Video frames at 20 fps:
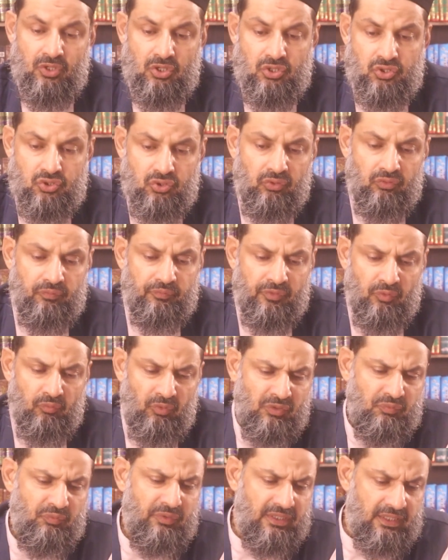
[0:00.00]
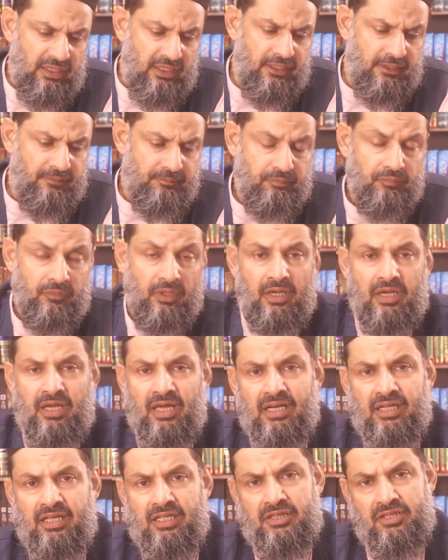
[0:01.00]
So what we learn
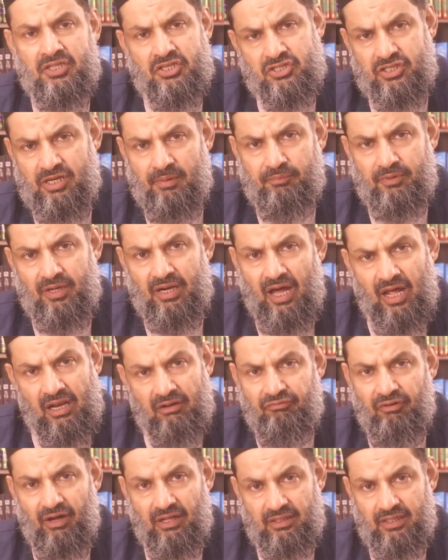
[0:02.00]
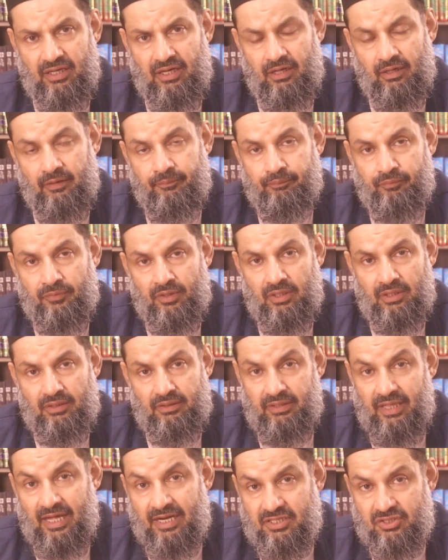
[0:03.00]
here in this chapter Al-Fatiha,
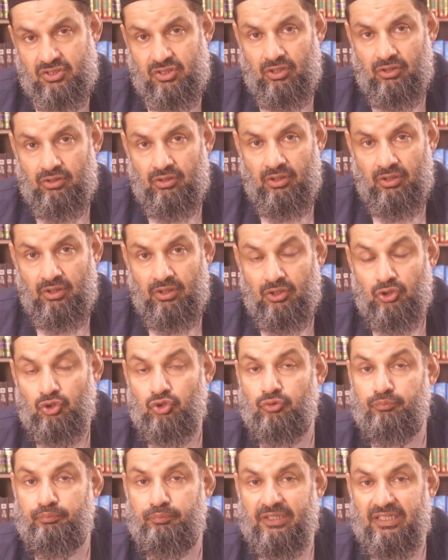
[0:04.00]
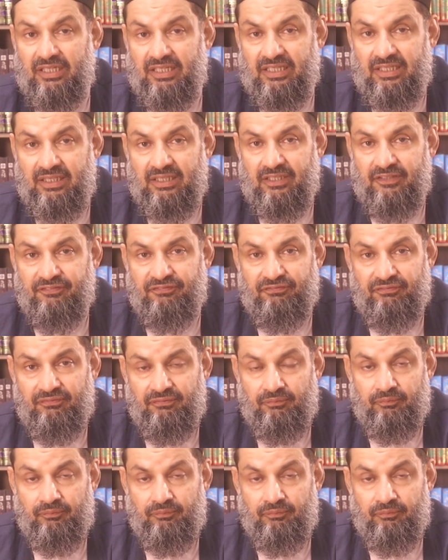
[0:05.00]
that is to believe